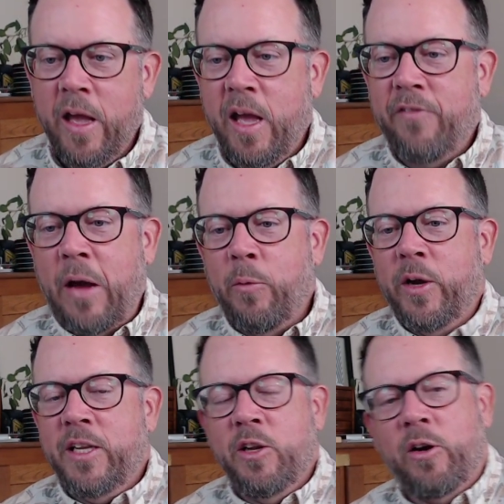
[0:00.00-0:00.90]
If I
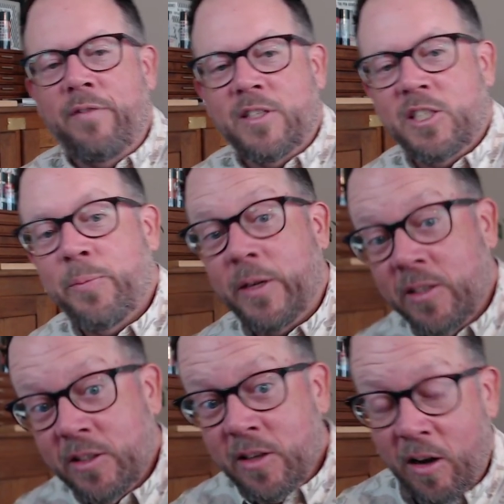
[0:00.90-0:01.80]
win, you don't have to ship it.
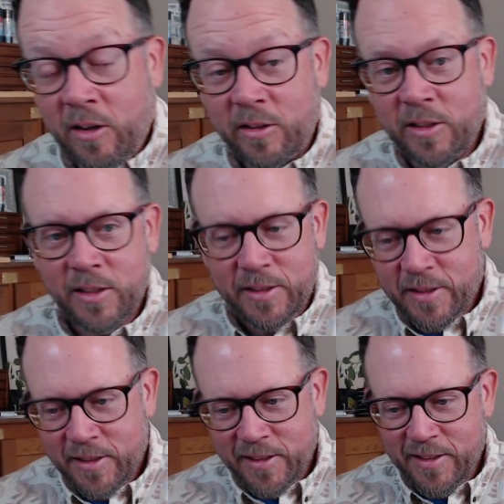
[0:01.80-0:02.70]
Good call.
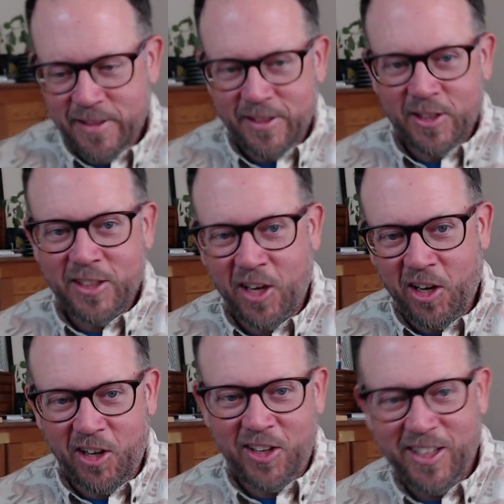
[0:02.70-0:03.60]
Good
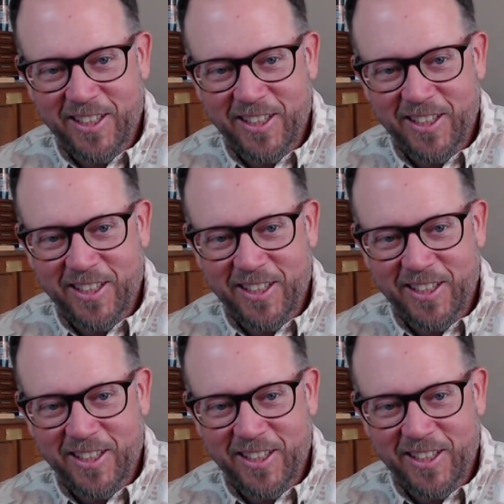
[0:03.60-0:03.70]
call.